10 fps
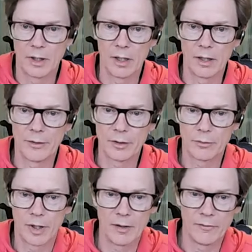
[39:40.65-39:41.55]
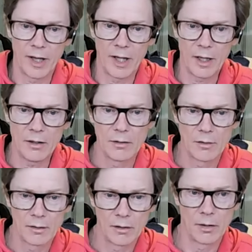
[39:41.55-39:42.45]
uh, a letter grade of A
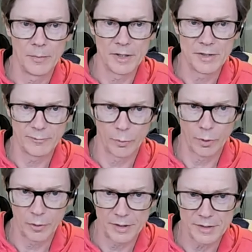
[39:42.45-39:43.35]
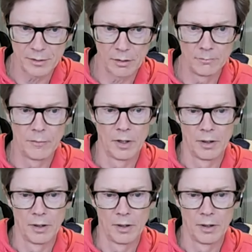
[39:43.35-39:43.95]
um, is a 4.0